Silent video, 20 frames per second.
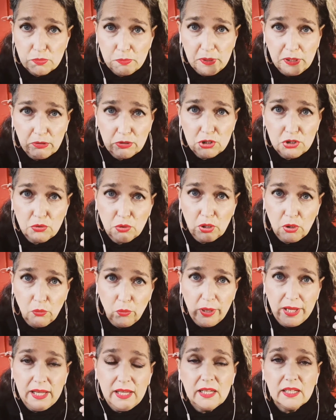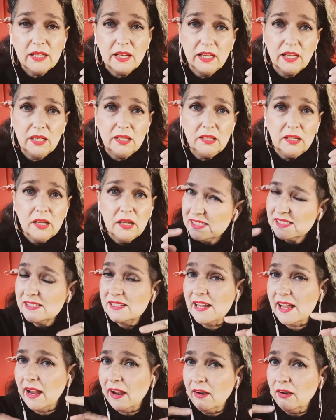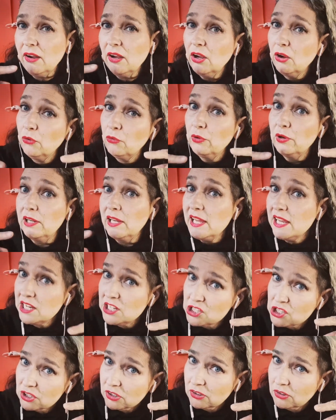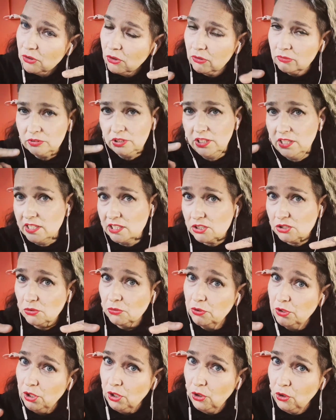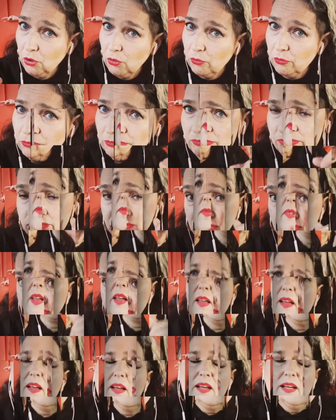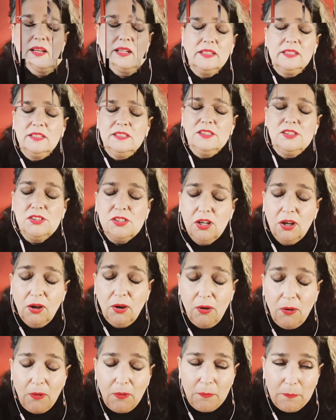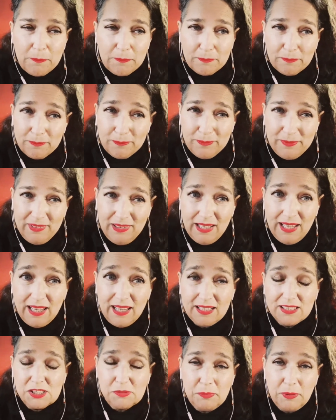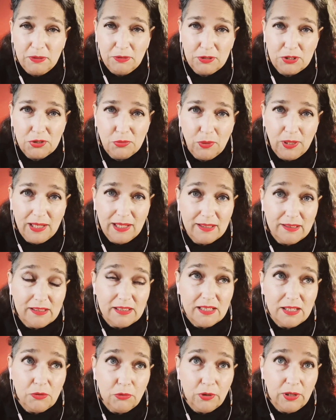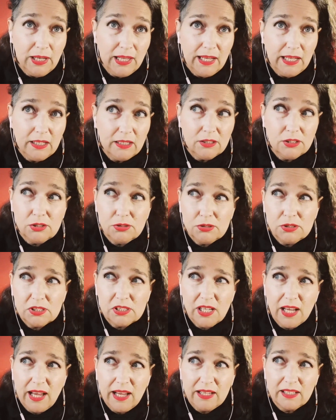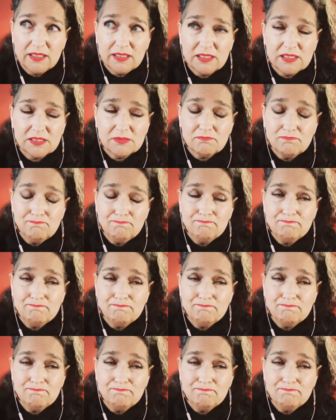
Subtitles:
spiritual awakening, is there a relation, yes or no? So, yeah, spirituality related to science.